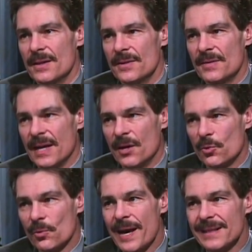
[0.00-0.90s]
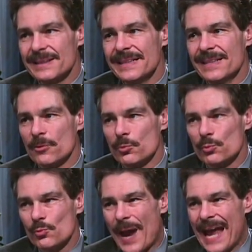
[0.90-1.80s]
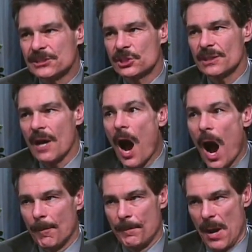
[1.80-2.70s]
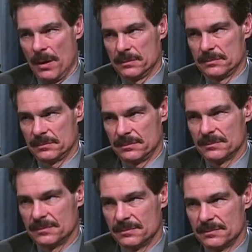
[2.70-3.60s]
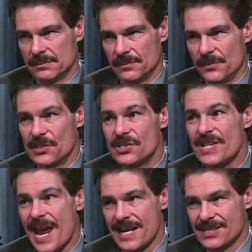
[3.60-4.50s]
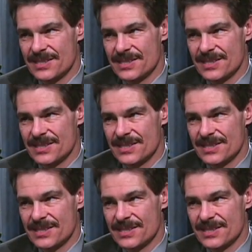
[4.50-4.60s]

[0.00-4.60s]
They greatly ratchet up the stakes